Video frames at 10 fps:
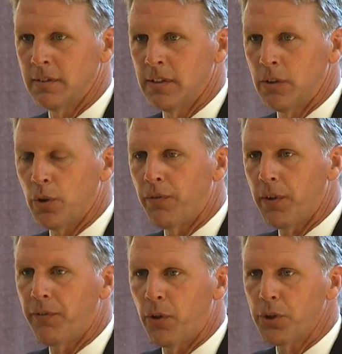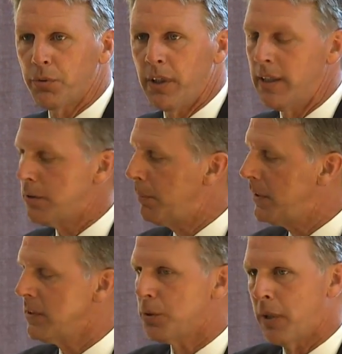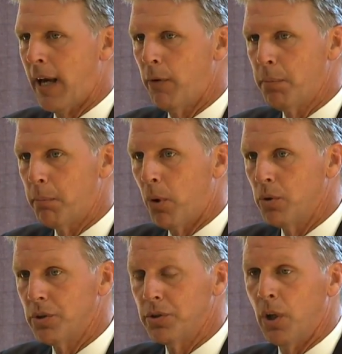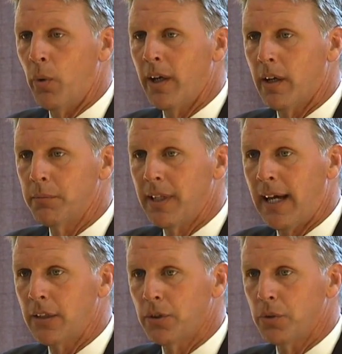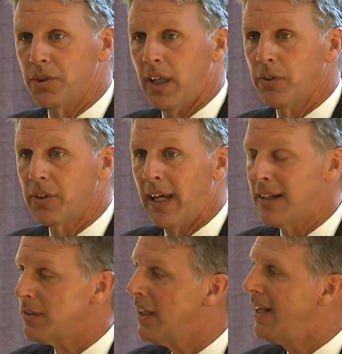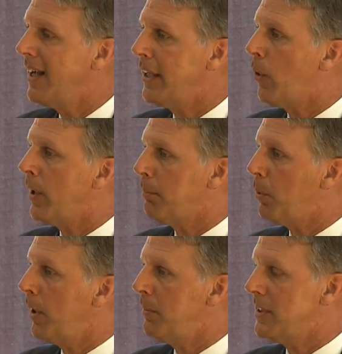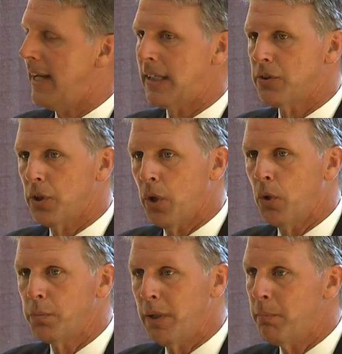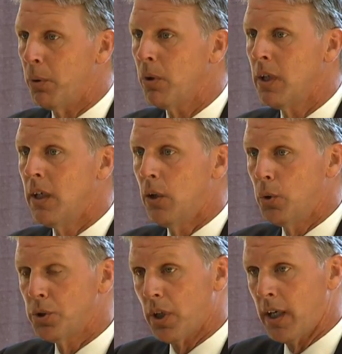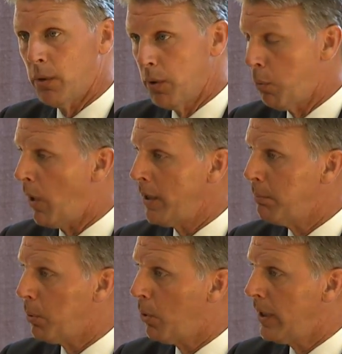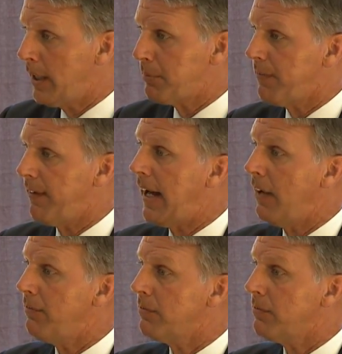So for the first 3 years of business, what I would propose is no income tax, no sales tax, and no unemployment tax to those people who start out with 1 employee up to 5,